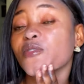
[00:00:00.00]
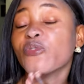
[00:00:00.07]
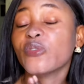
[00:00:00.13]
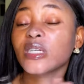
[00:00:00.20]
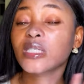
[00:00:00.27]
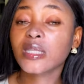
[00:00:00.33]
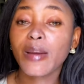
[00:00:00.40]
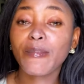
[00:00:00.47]

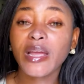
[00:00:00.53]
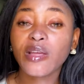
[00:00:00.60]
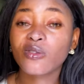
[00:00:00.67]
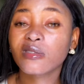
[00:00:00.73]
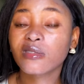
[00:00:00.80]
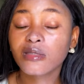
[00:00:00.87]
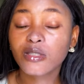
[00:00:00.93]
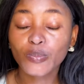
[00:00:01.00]
first time I
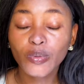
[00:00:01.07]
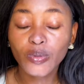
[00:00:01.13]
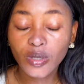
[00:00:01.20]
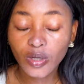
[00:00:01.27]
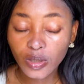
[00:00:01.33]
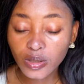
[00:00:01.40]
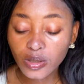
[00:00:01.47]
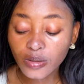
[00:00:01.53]
used this
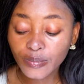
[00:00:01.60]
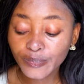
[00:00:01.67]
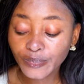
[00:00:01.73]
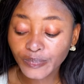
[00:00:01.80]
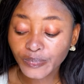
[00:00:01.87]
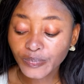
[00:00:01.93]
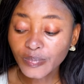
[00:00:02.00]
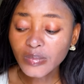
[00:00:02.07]
product,
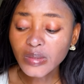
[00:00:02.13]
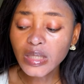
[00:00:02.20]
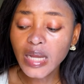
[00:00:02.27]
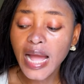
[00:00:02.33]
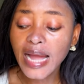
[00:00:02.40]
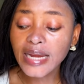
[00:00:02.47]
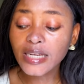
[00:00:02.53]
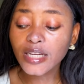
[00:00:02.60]

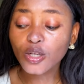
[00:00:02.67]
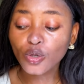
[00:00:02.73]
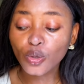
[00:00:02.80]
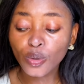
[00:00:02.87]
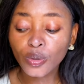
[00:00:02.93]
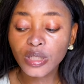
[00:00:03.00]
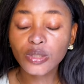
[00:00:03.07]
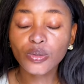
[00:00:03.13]
I didn't
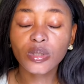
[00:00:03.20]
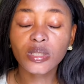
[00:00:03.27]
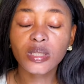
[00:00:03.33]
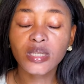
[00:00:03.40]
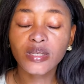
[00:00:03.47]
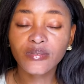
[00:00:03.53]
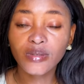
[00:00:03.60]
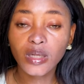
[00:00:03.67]
know it was
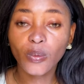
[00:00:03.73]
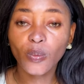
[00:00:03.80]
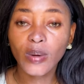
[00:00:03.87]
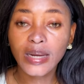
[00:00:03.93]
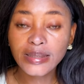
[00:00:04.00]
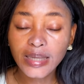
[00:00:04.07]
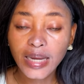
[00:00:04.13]
leaving a white